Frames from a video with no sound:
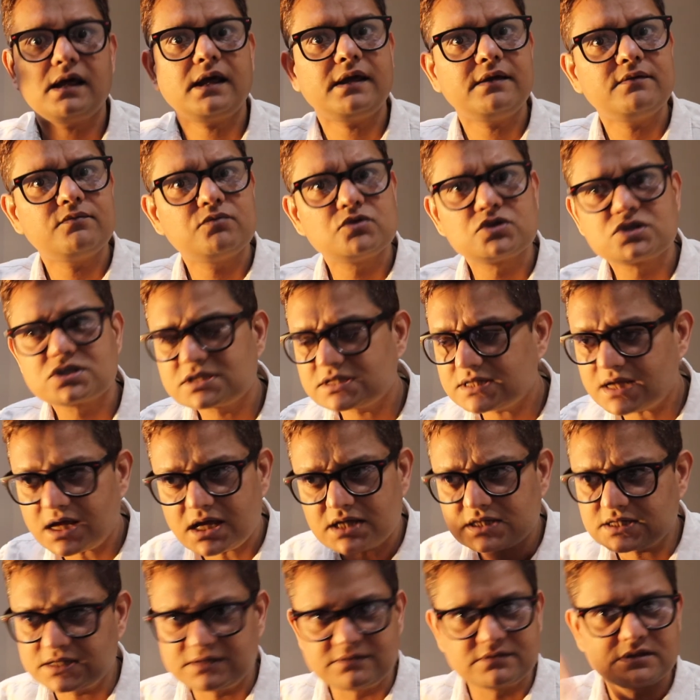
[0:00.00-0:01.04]
It was
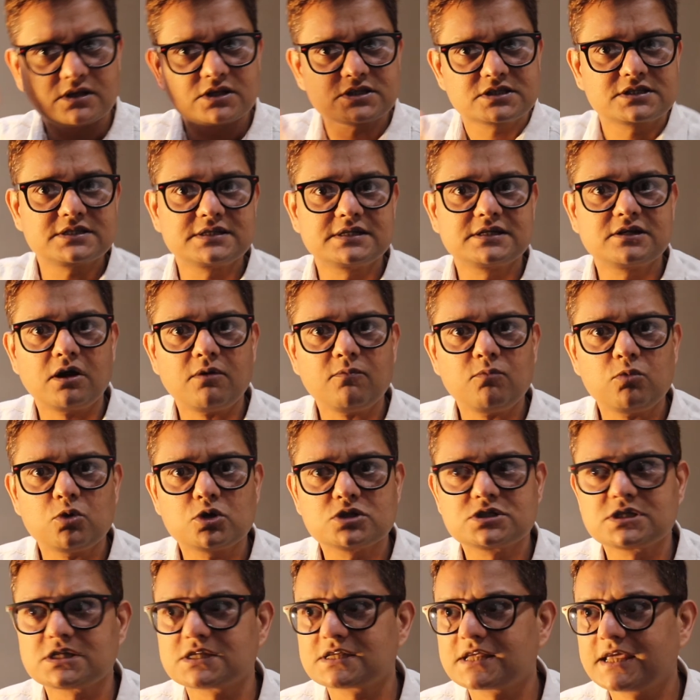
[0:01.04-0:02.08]
starting, this drum
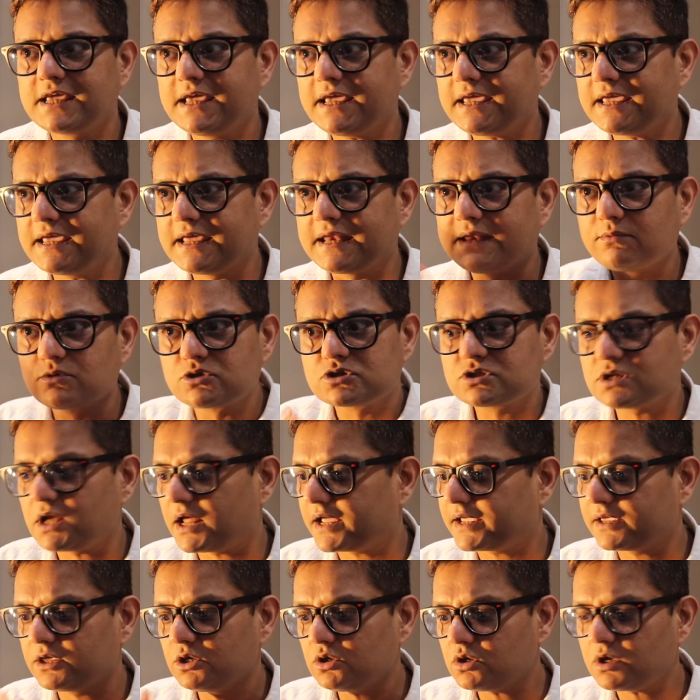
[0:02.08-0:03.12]
was just kicking. It was
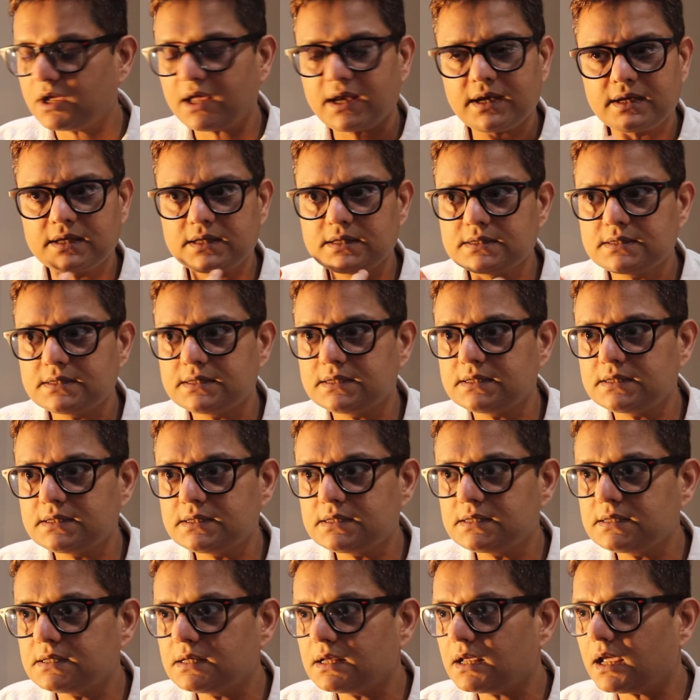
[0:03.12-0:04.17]
like, you can,
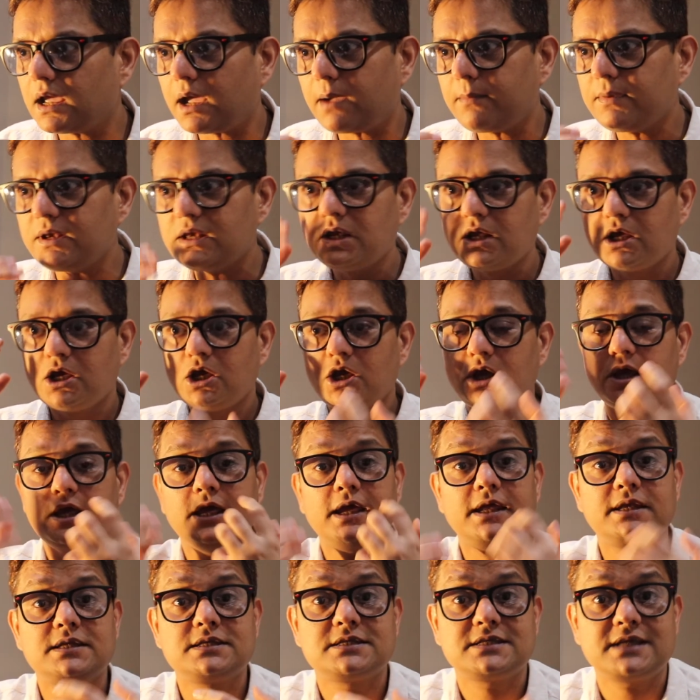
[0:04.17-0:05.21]
I mean,
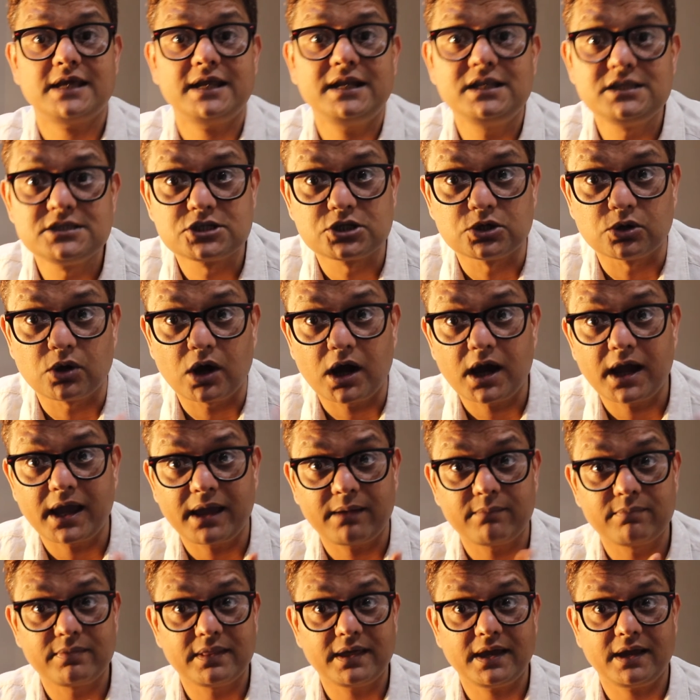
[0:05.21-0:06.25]
it tells you I
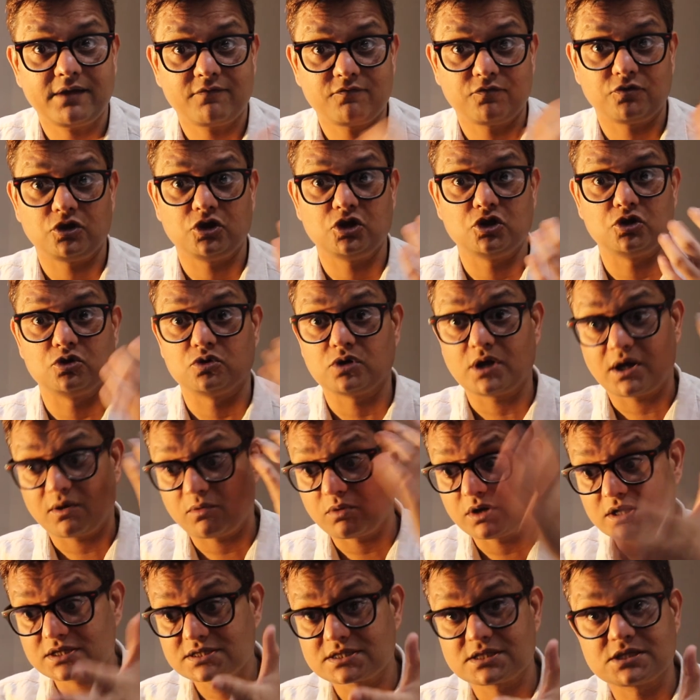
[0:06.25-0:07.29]
am there for you. Now
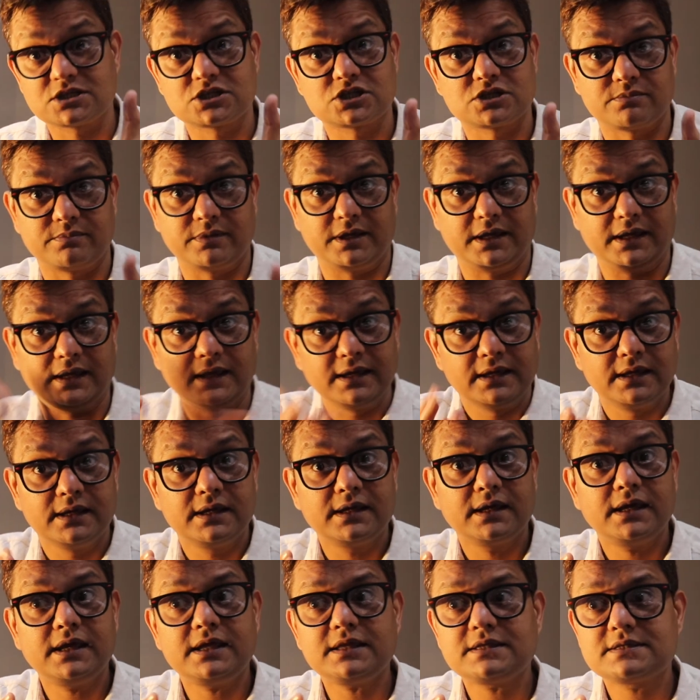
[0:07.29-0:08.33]
listen to me.
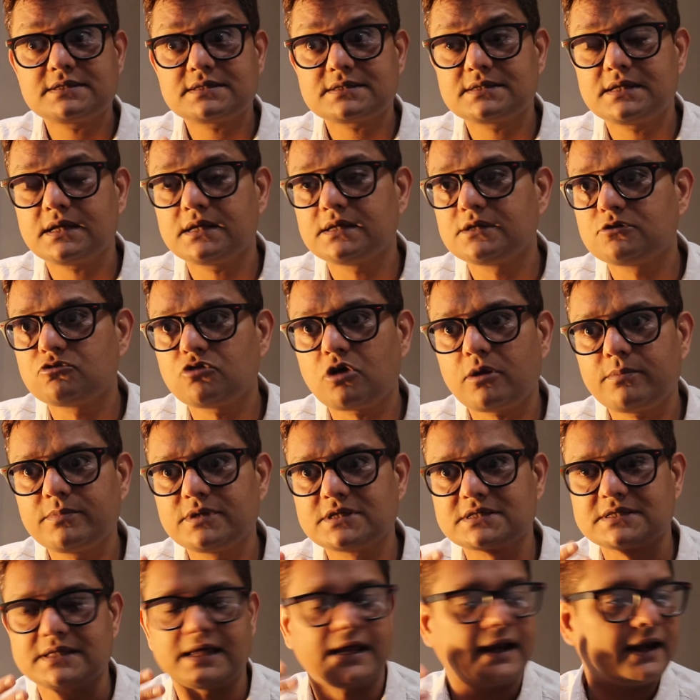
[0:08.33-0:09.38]
It's, the drum
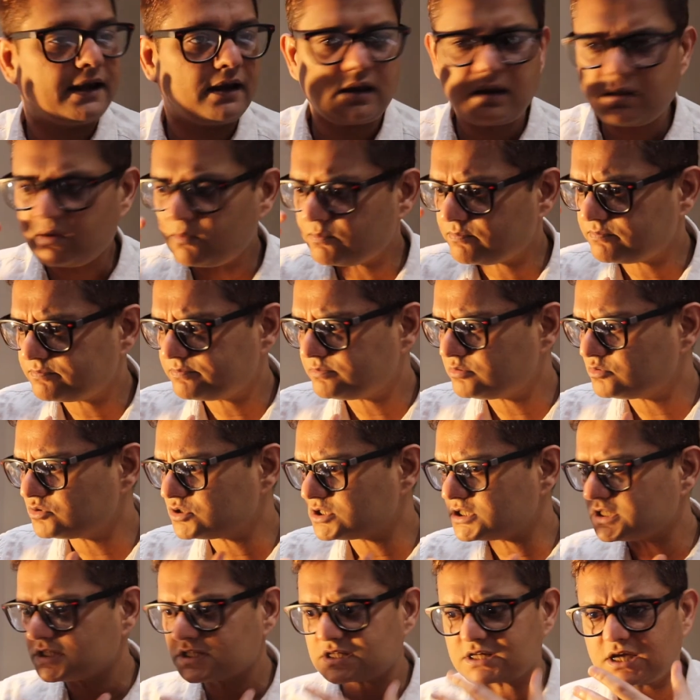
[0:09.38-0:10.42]
is there, and I was
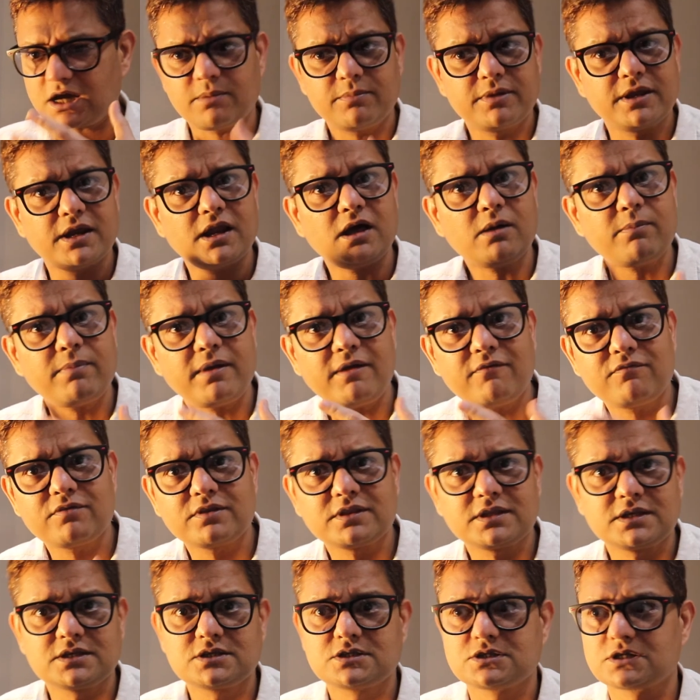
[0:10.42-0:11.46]
just coming up
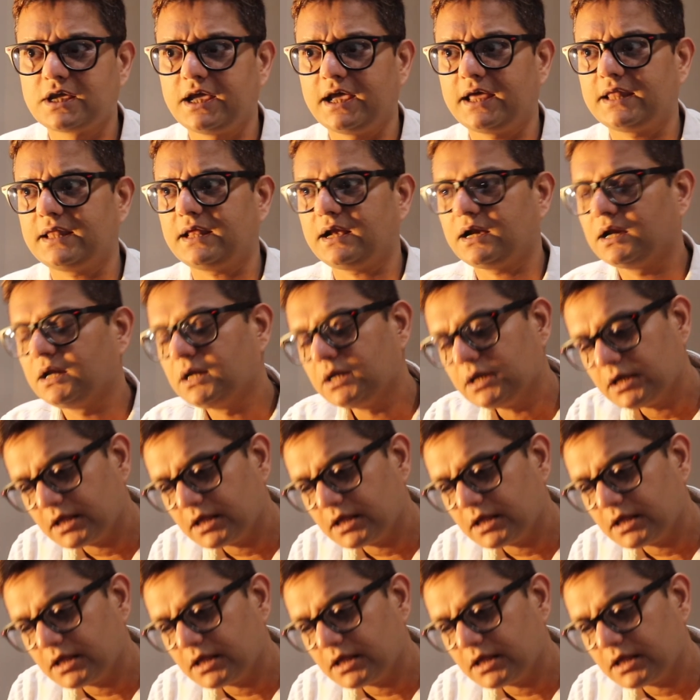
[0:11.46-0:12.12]
everything together.